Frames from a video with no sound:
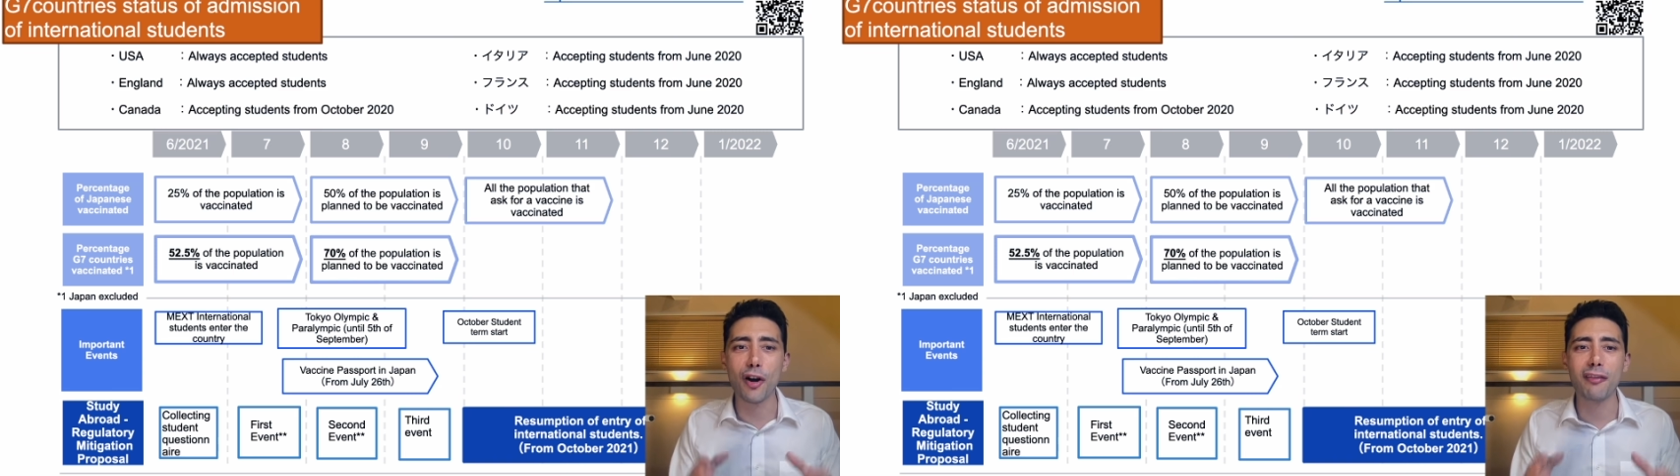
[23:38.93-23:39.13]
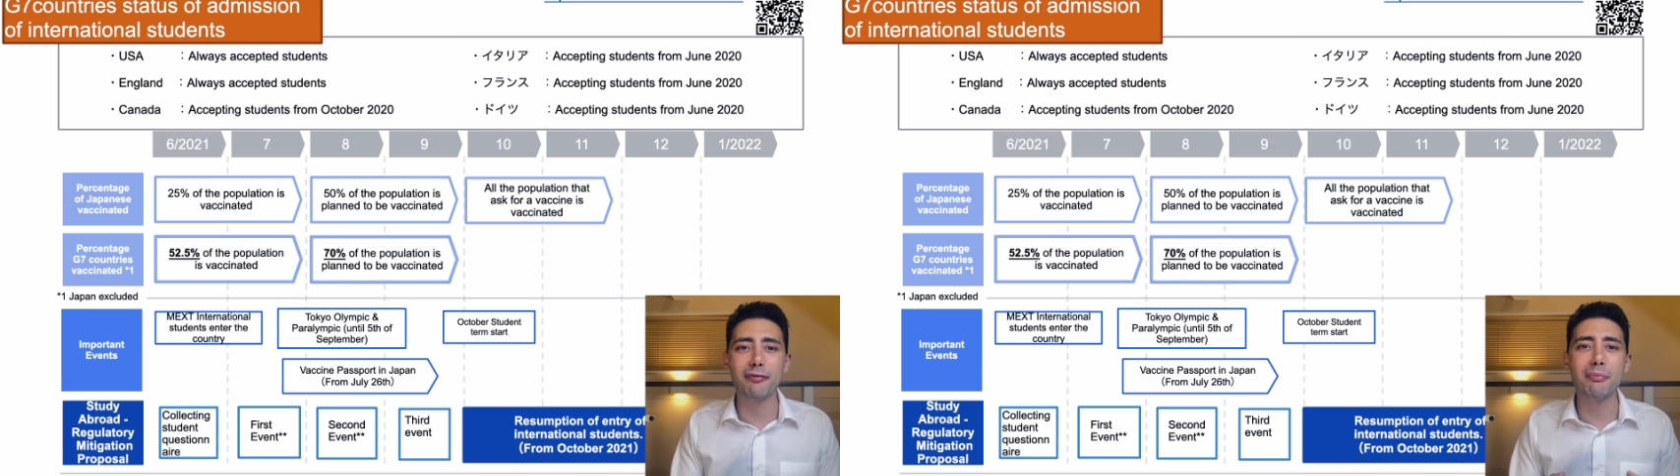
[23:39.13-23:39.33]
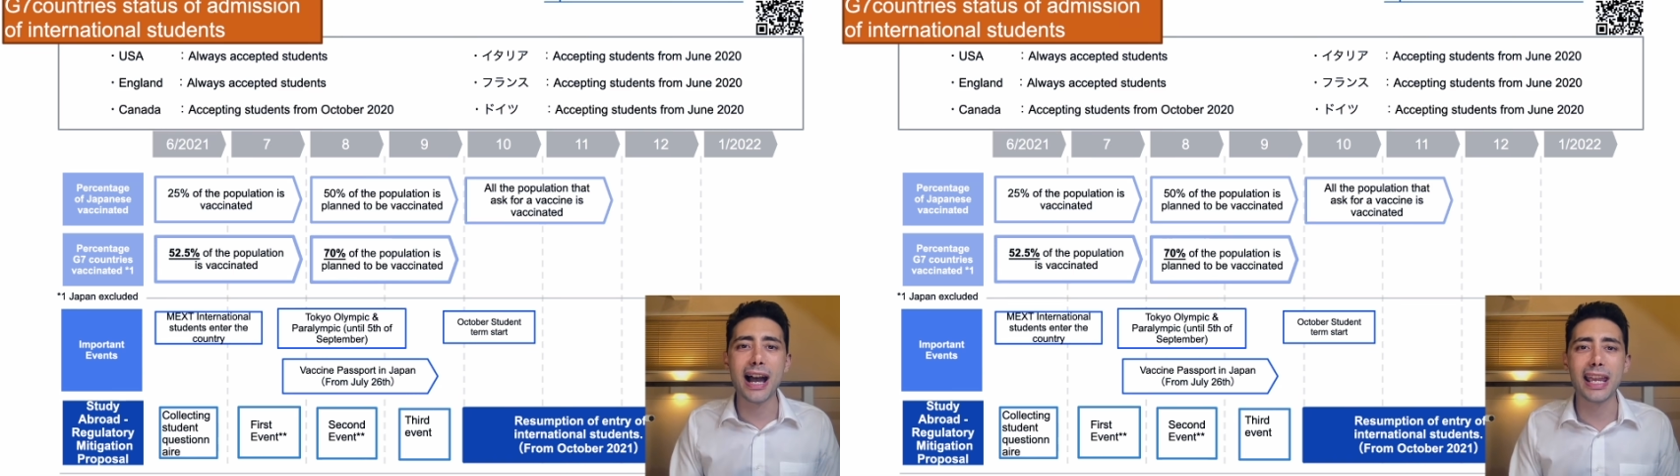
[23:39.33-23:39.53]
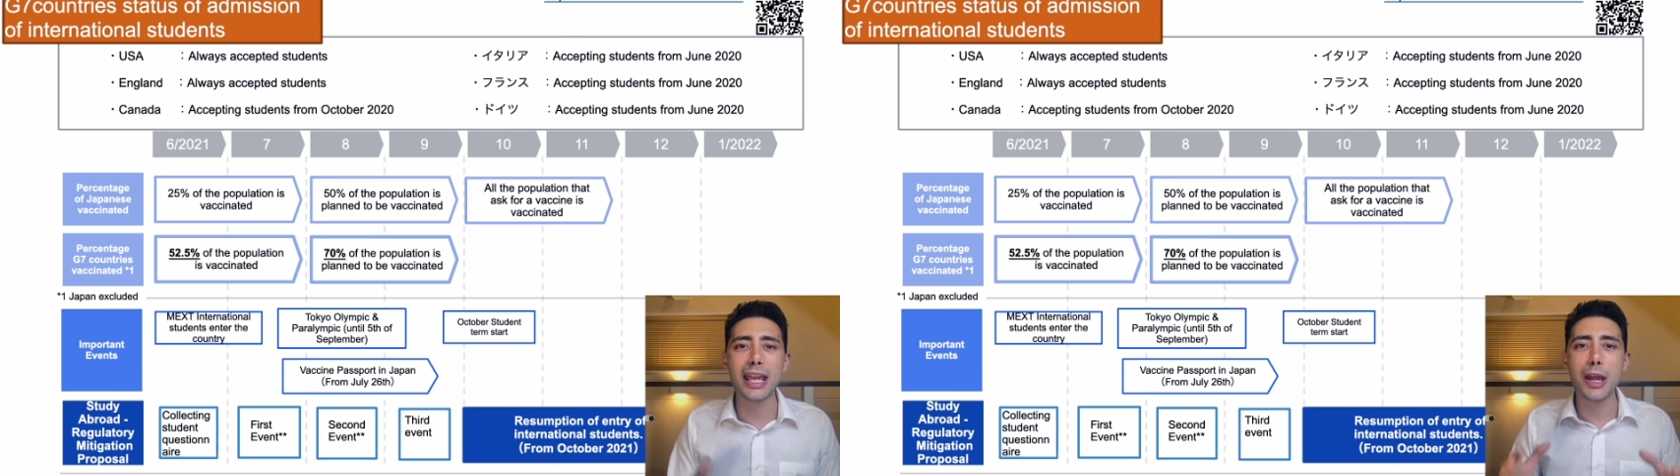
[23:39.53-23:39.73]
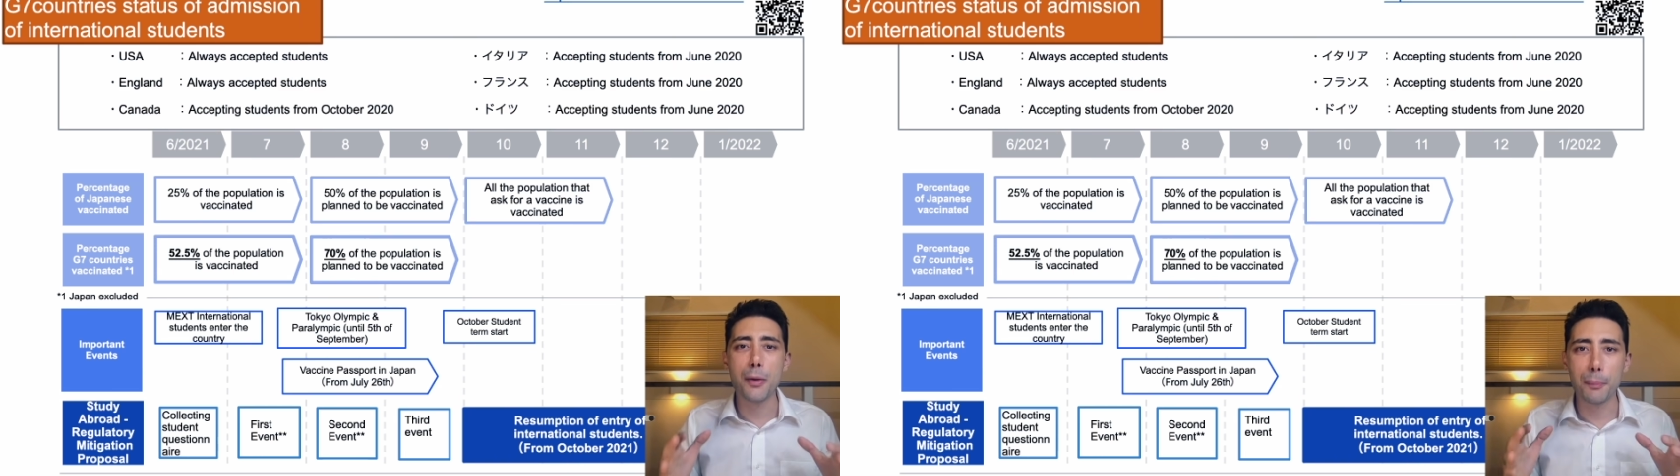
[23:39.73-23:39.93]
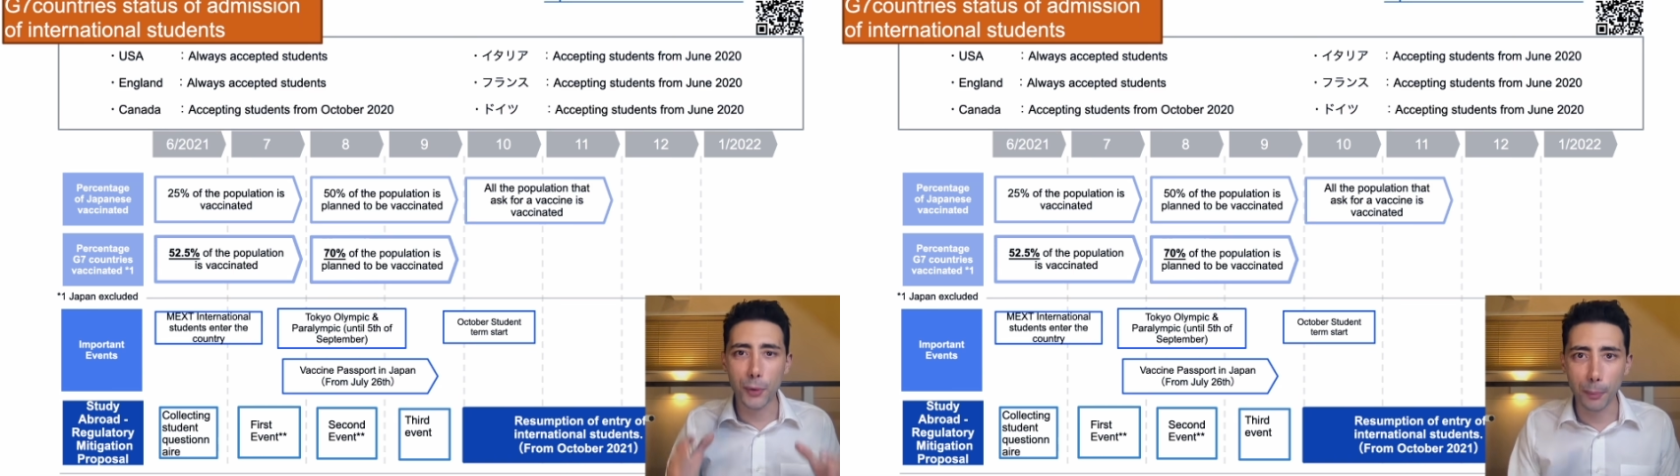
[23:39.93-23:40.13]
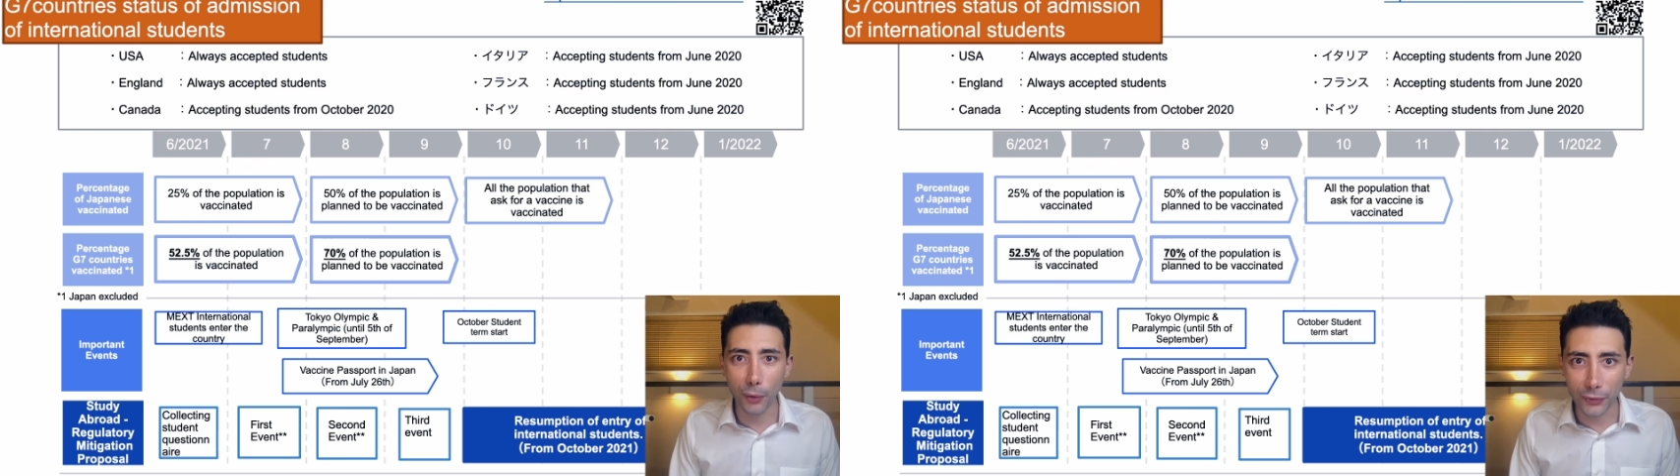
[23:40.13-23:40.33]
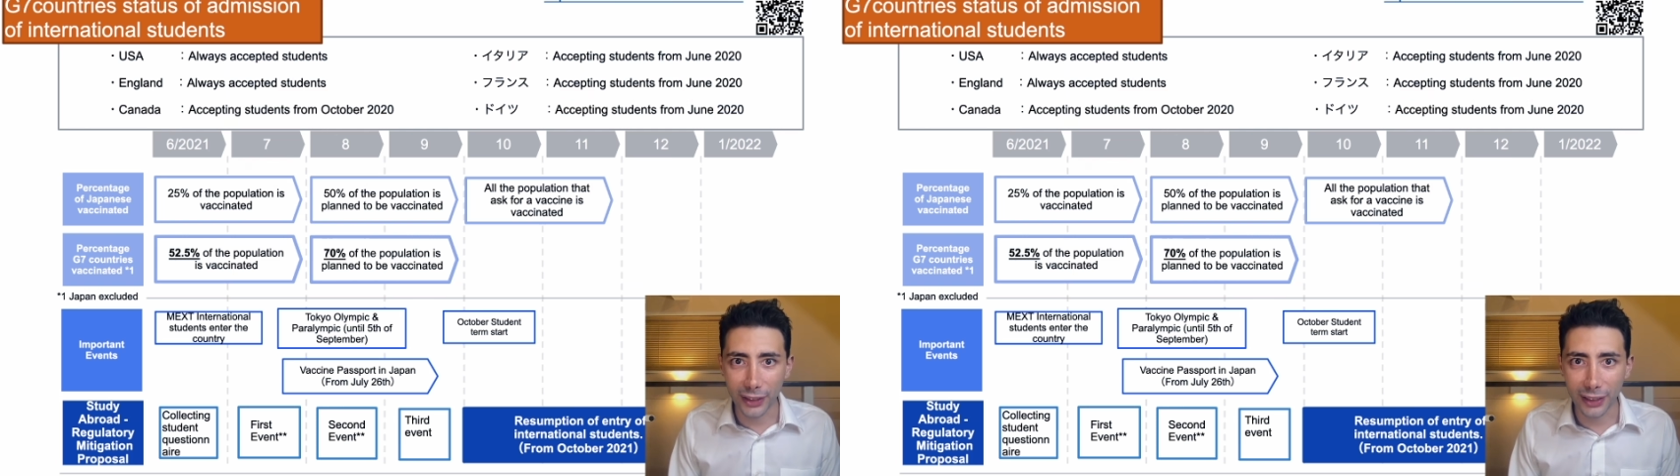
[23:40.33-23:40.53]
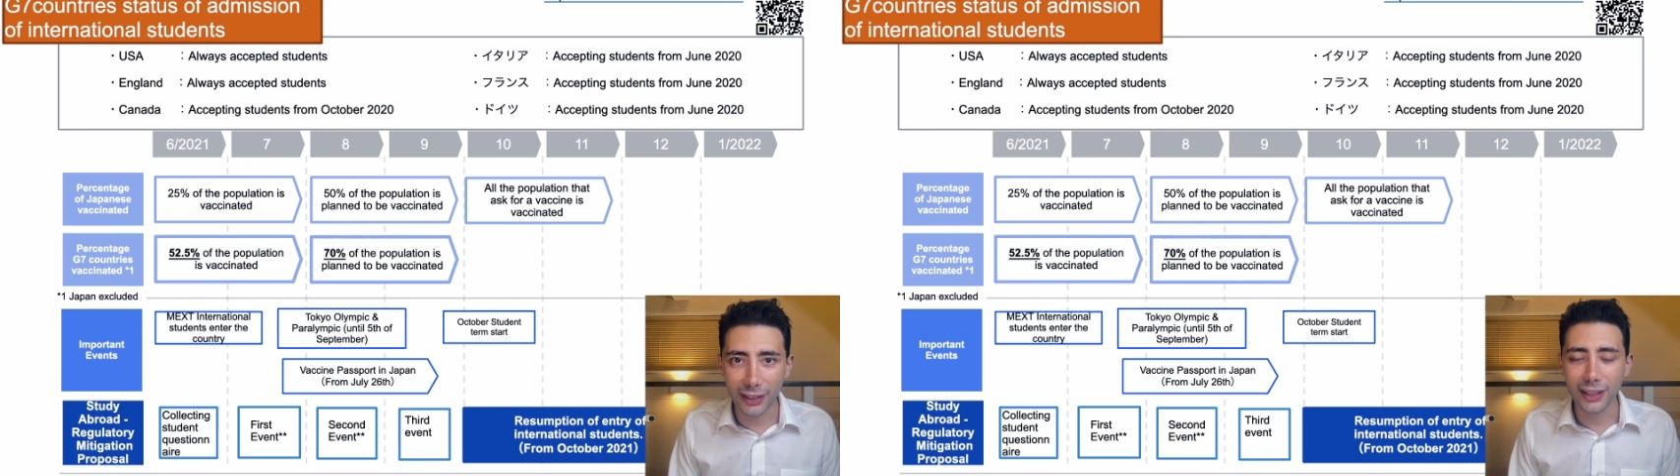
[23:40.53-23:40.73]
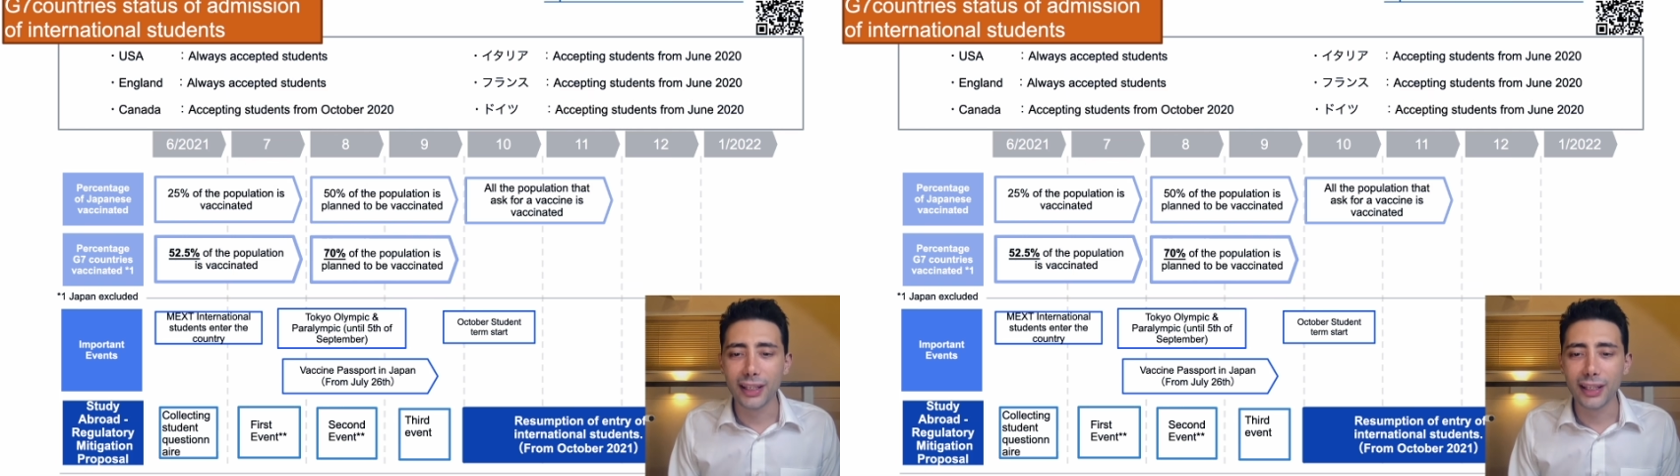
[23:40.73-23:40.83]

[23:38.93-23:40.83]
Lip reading: of my proposal,